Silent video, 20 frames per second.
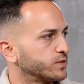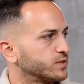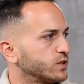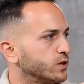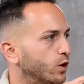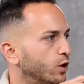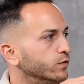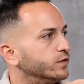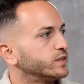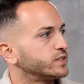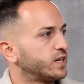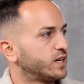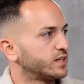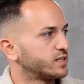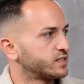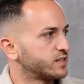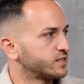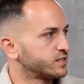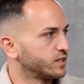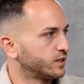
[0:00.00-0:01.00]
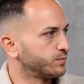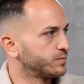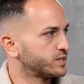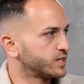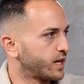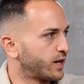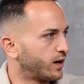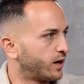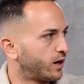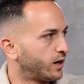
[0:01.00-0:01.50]
to overtake systems
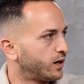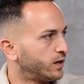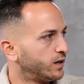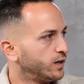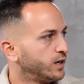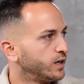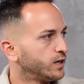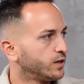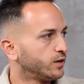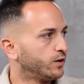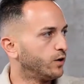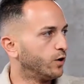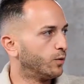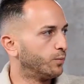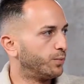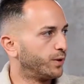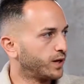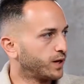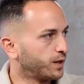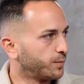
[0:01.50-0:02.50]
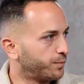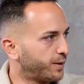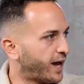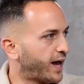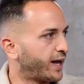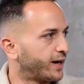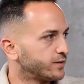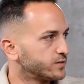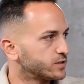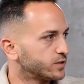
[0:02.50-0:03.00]
that are, you know, bringing
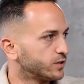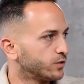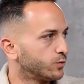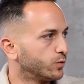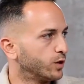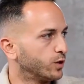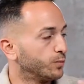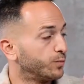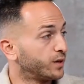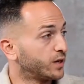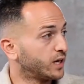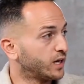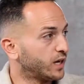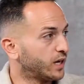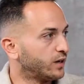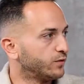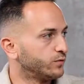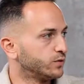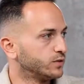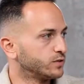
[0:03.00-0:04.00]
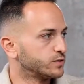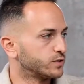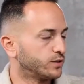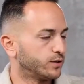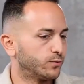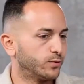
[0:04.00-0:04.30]
bad into the world, bringing evil into the